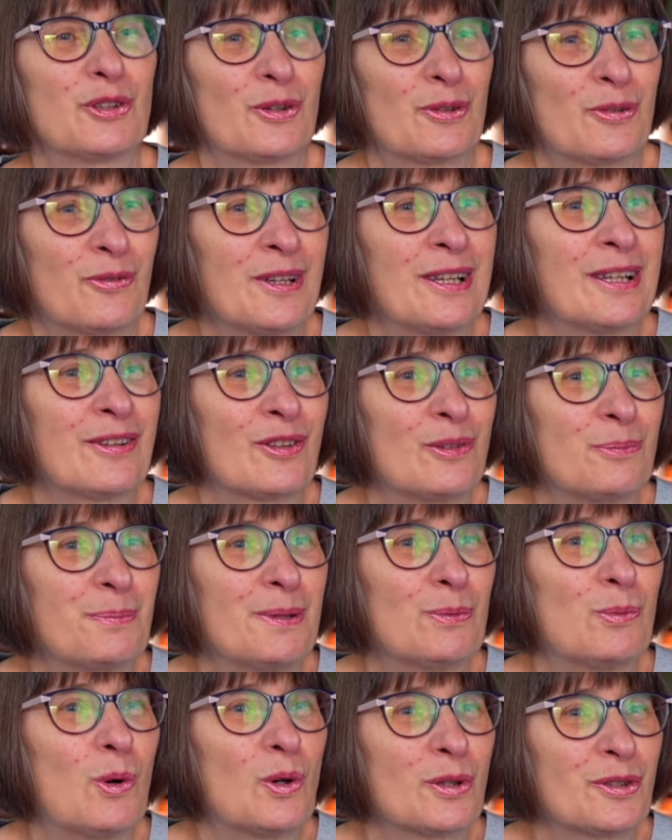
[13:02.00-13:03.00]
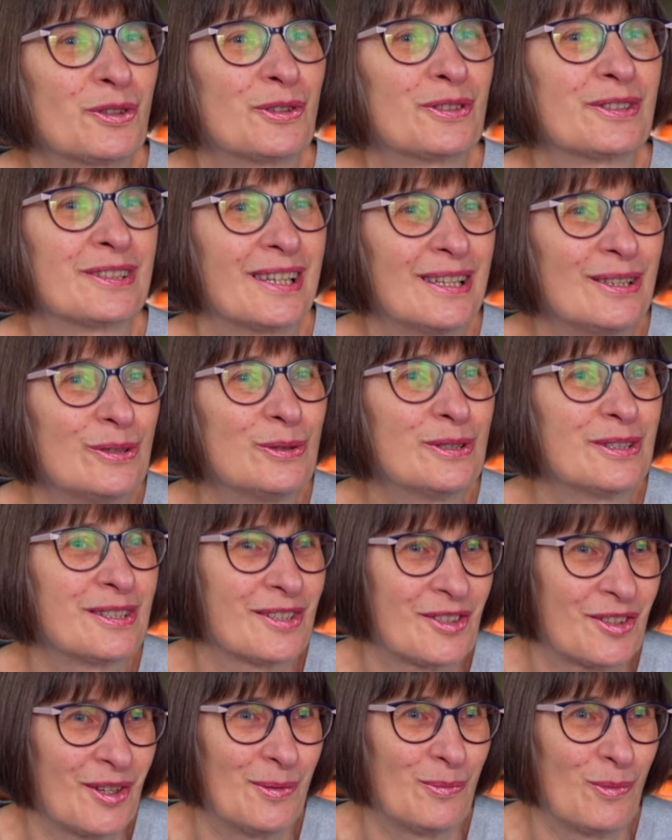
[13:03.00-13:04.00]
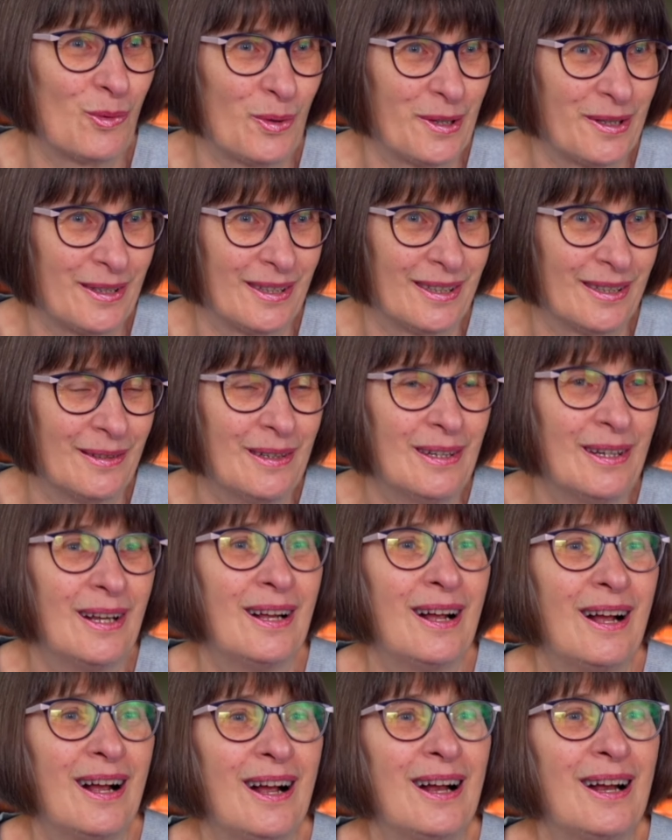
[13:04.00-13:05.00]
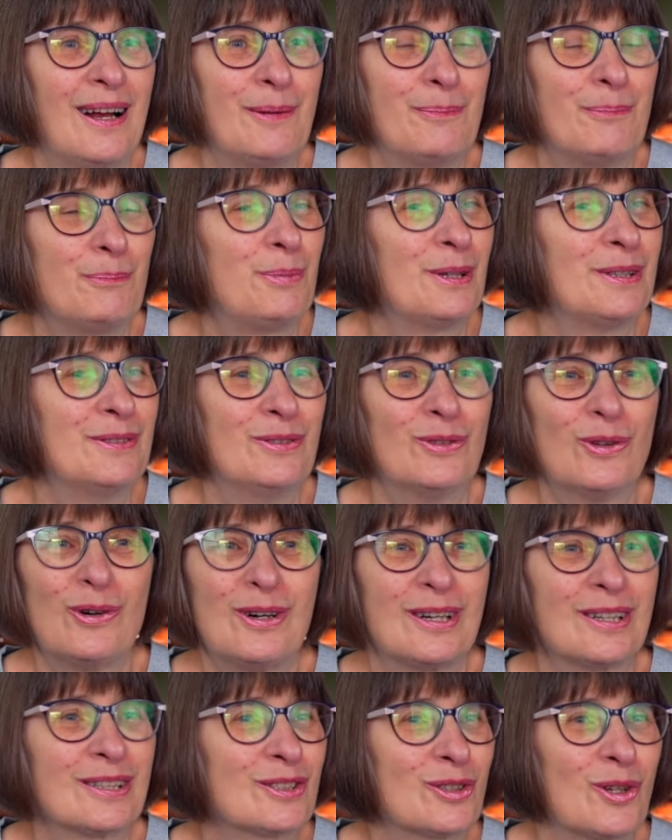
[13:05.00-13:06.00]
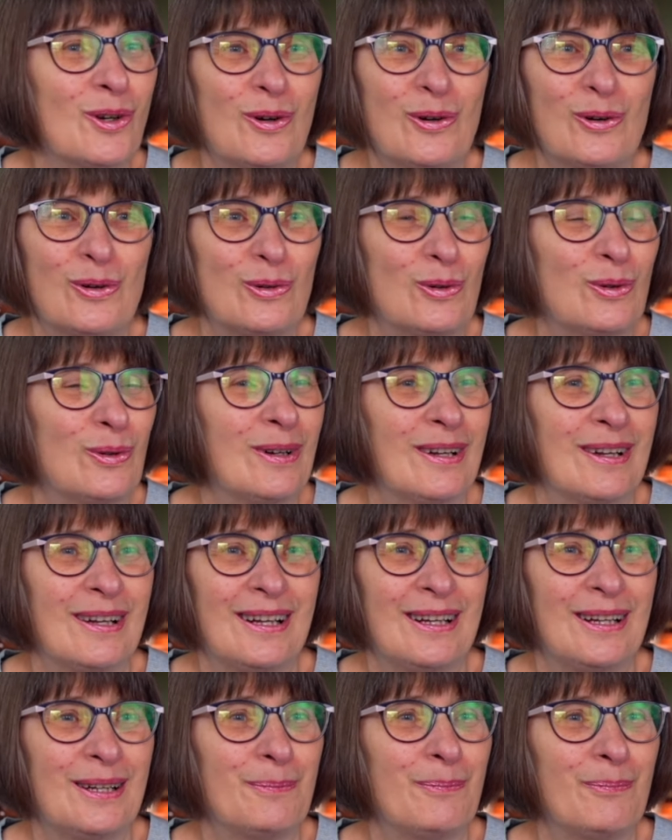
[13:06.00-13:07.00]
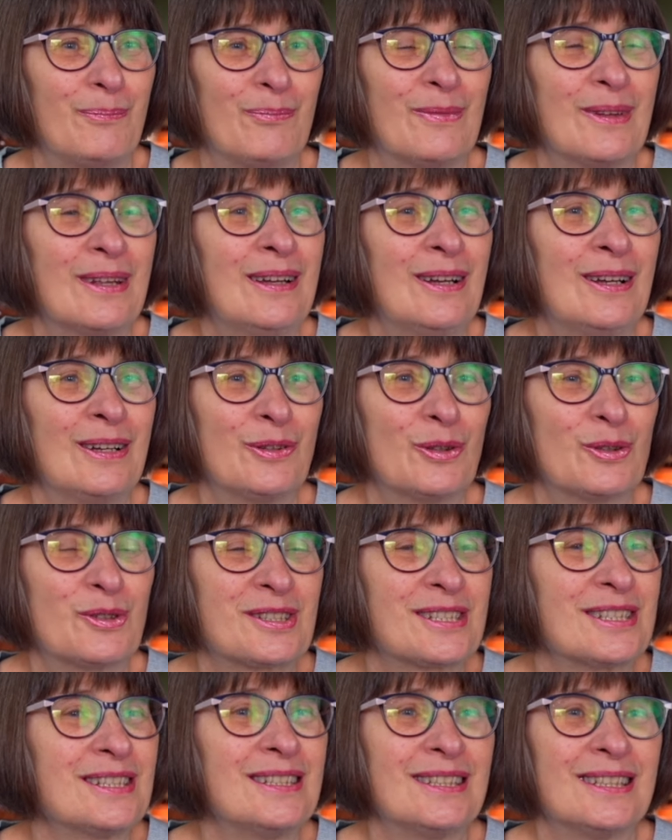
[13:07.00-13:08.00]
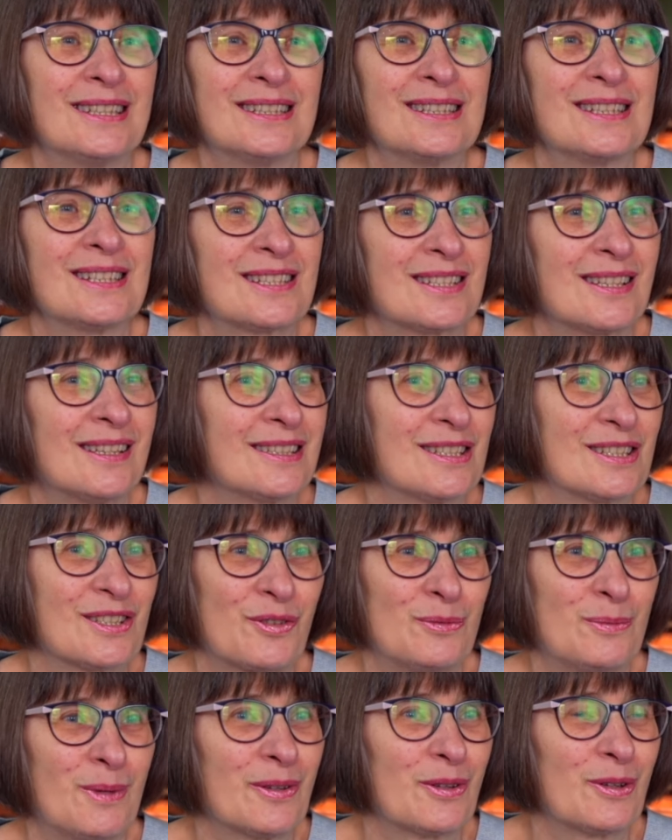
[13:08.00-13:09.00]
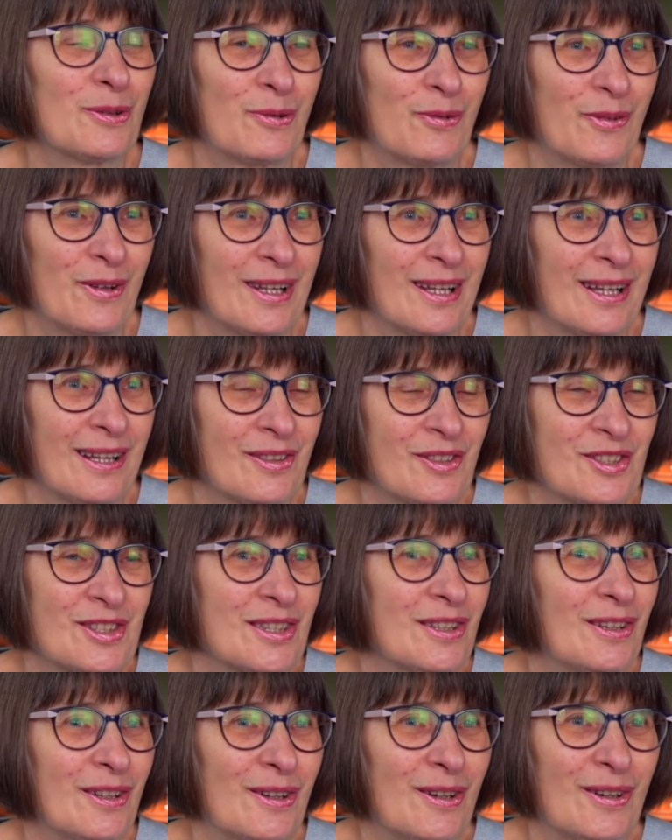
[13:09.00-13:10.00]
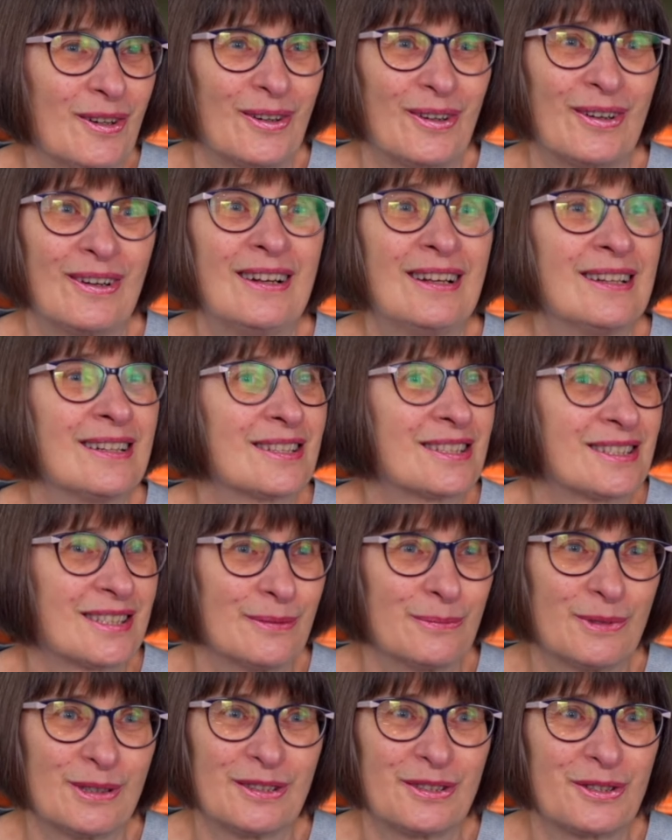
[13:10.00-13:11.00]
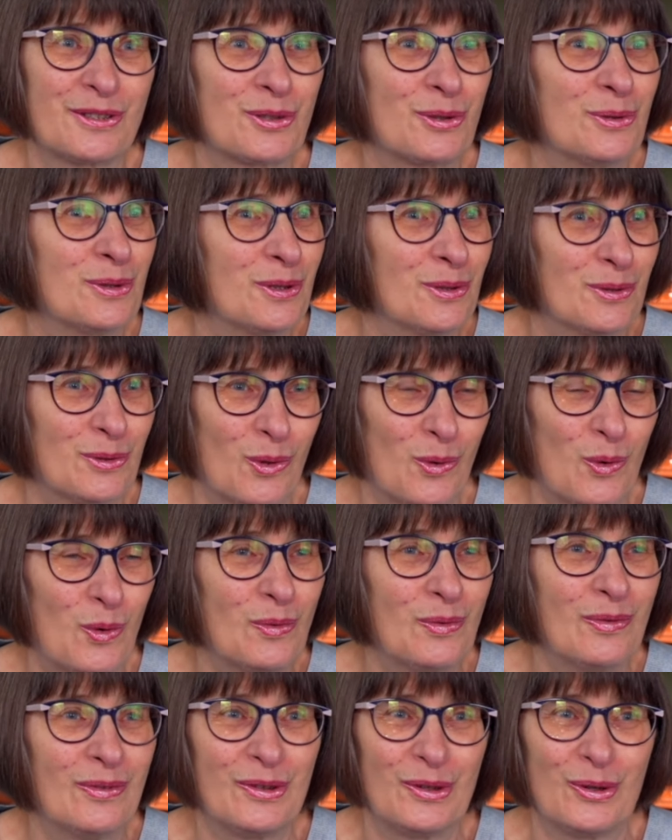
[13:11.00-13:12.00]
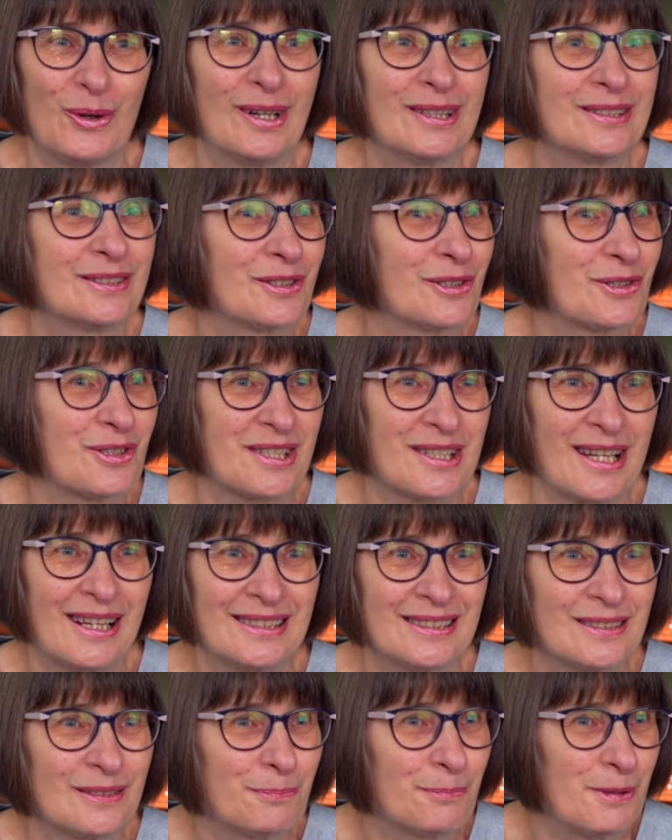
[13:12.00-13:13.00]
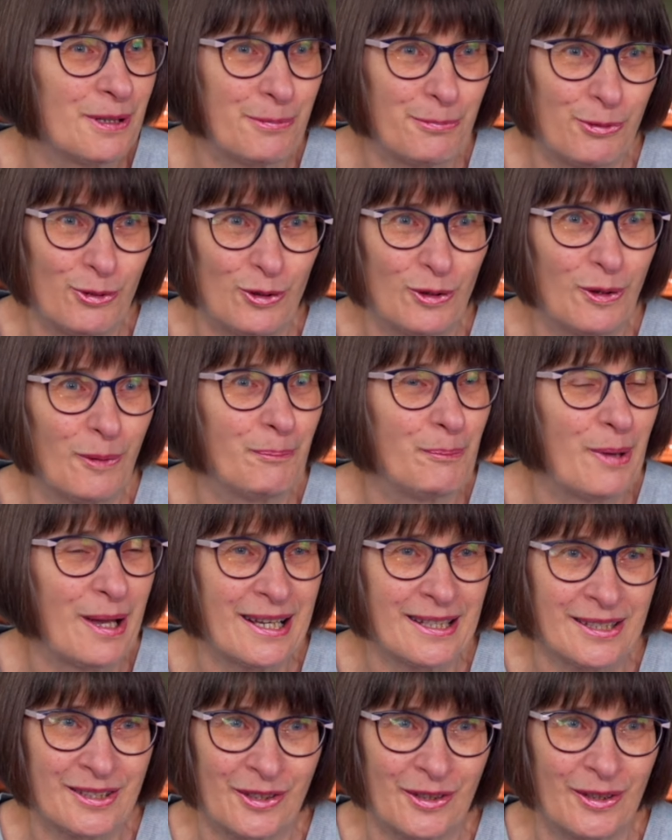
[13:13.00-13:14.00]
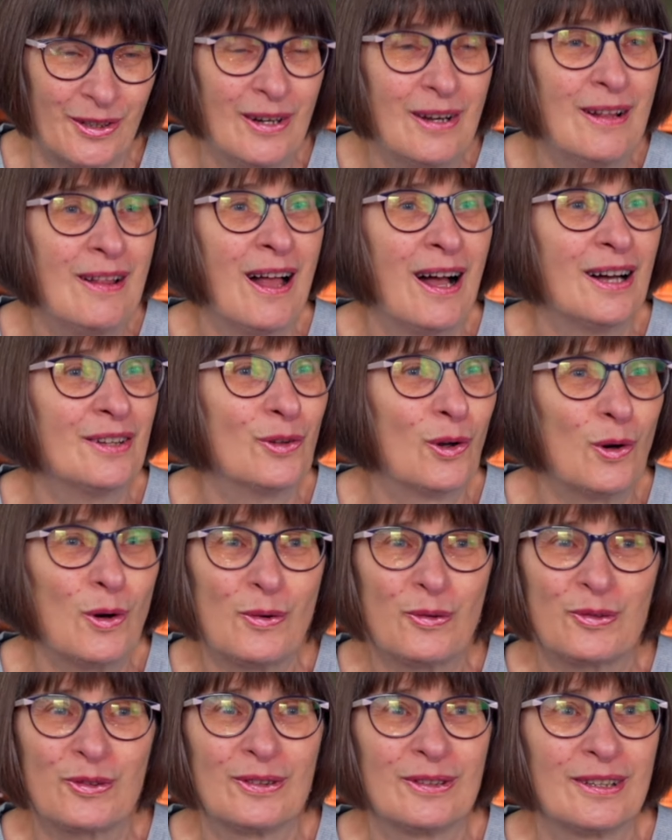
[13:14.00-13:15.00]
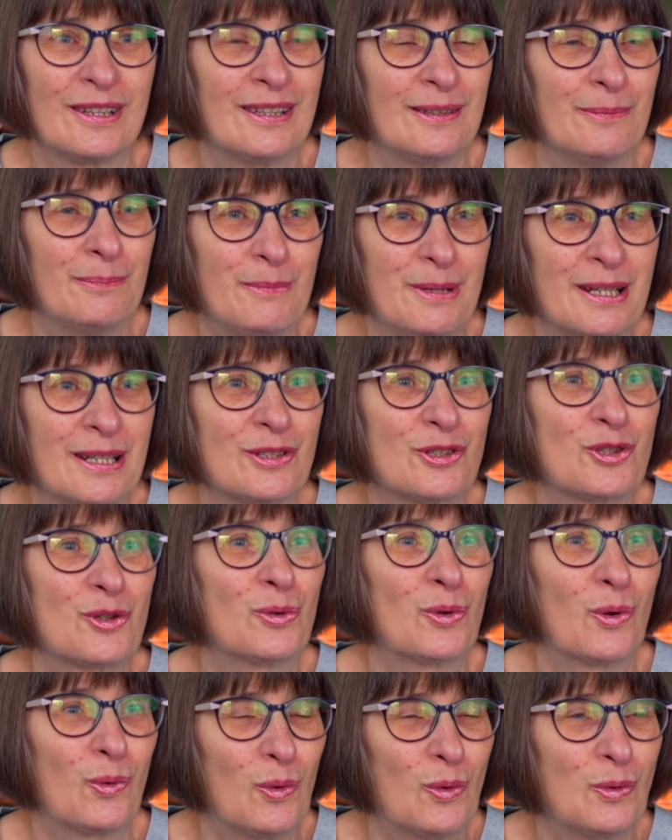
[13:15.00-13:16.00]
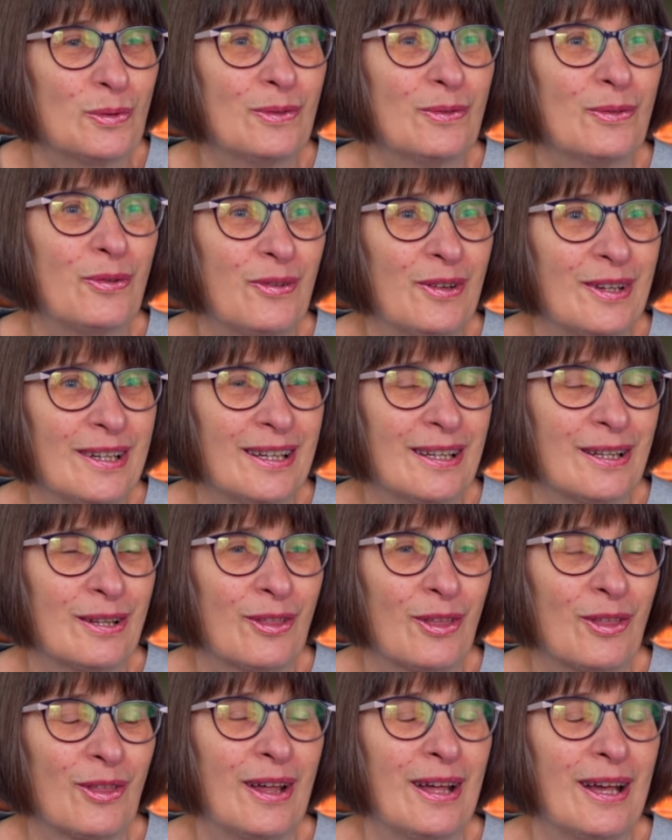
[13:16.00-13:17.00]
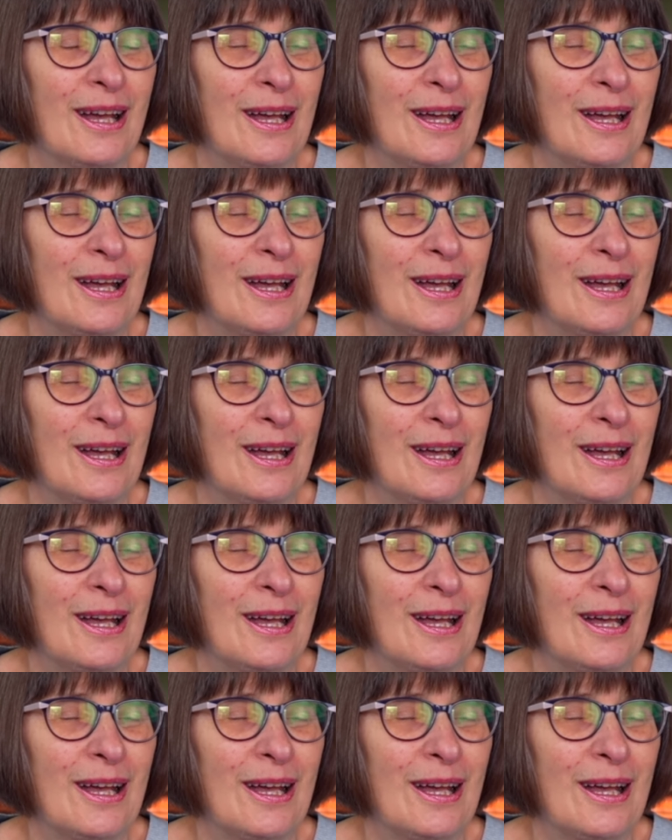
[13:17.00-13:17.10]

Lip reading: your faith will be watered down in some way. But not at all. You see insights from other faiths that are similar to your own. You understand people better. And often it makes your own faith